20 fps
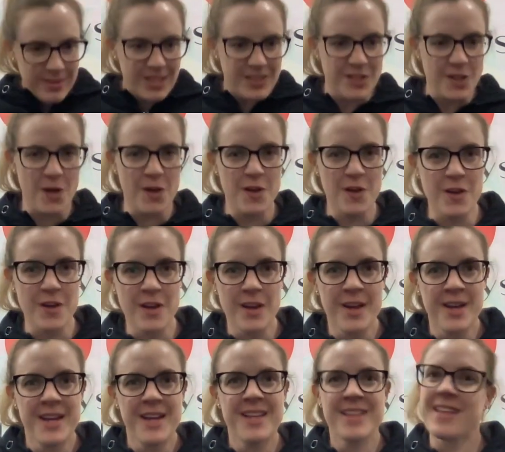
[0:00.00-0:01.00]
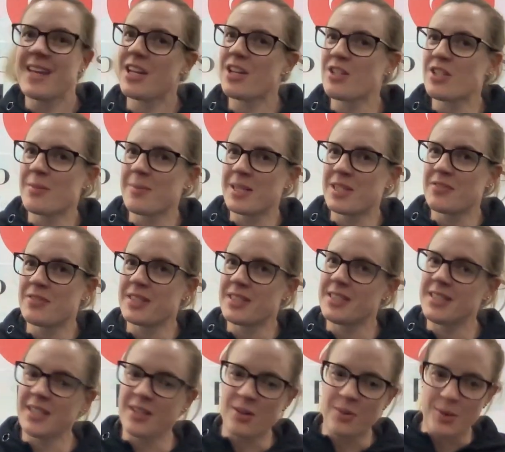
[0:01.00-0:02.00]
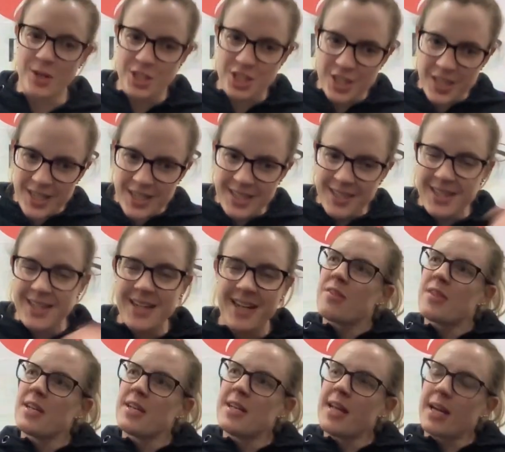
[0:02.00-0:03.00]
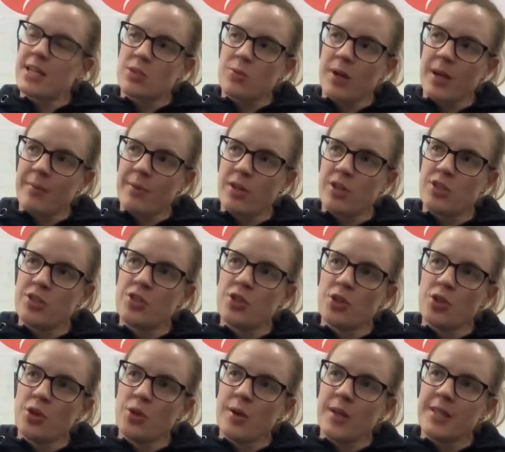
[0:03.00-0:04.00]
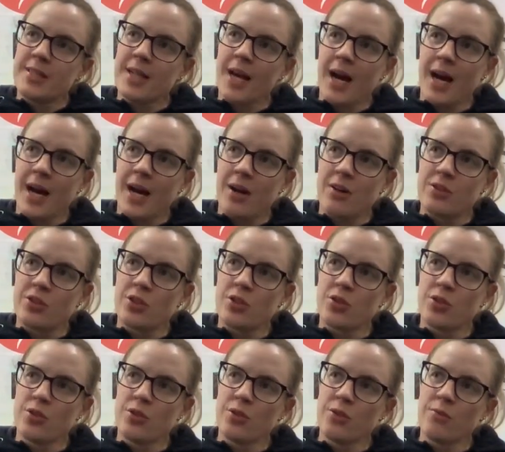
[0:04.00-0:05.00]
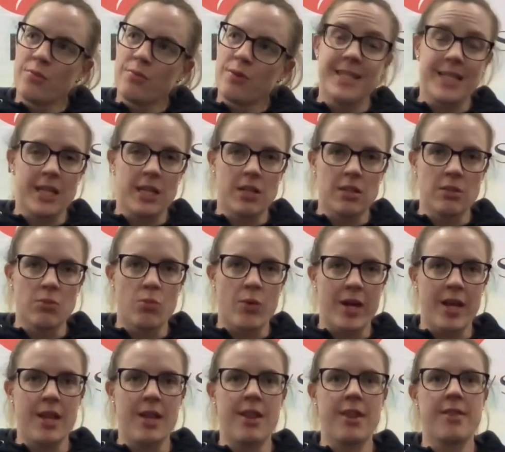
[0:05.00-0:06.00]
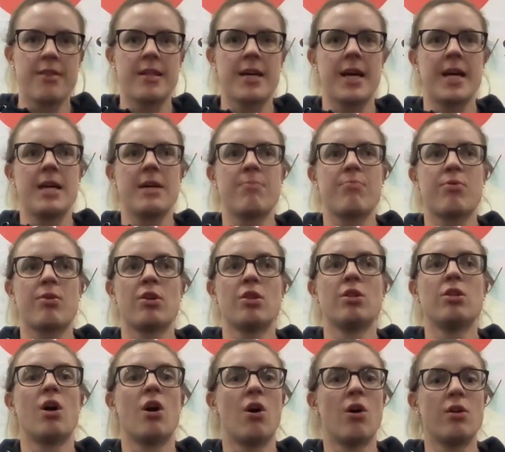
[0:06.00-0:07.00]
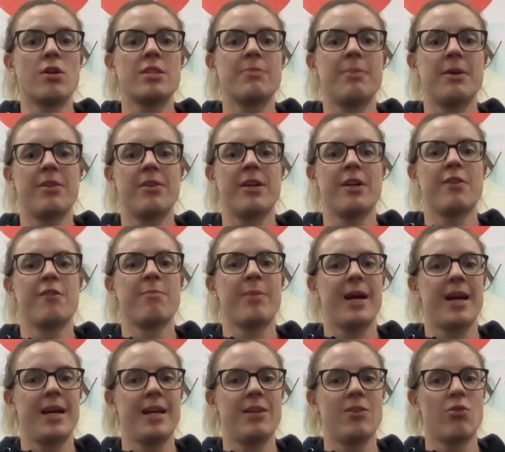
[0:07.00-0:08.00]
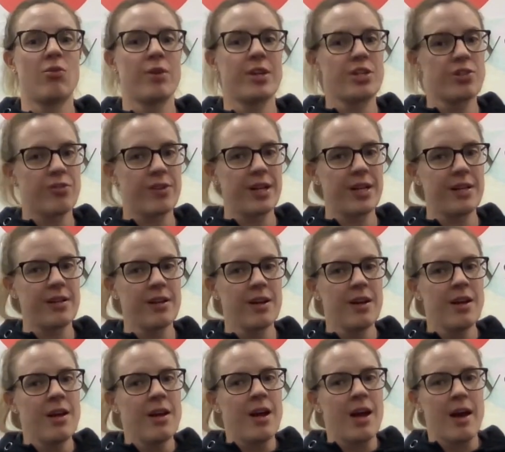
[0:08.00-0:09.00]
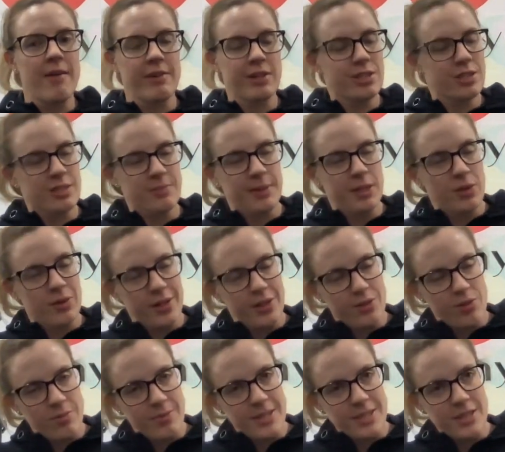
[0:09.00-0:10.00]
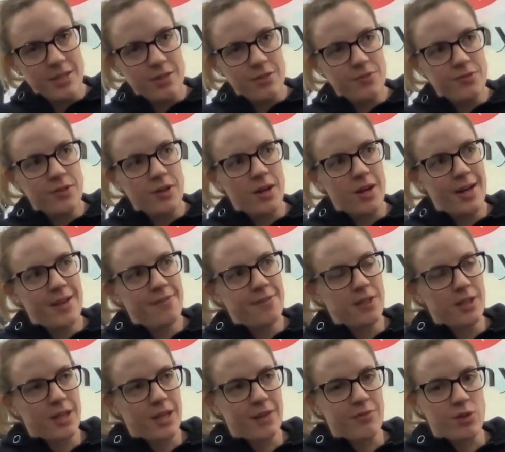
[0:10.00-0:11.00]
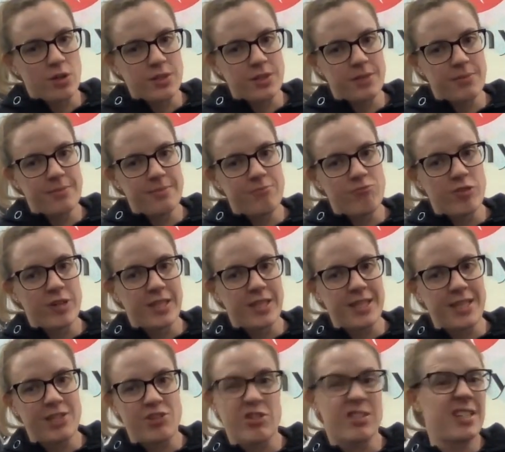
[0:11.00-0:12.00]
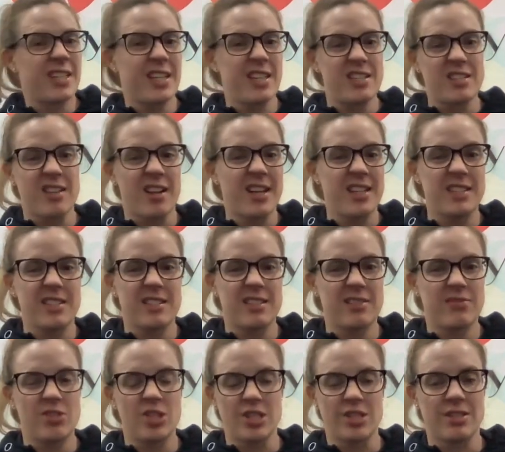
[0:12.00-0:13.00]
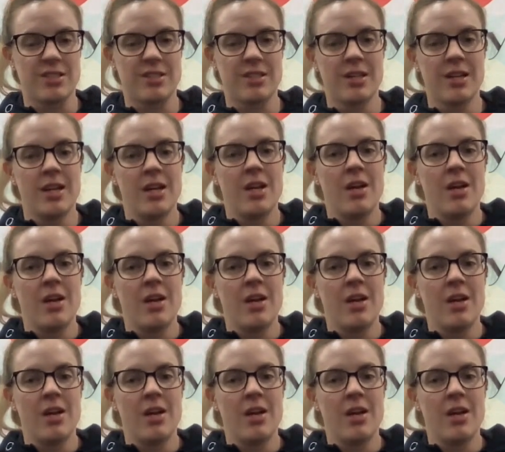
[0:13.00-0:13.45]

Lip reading: So thank you so much for listening or watching. The next one I'm going to do is how to deal with a prolonged period of pain or injury. Having just been going through it myself, I feel like I've got some really interesting insights just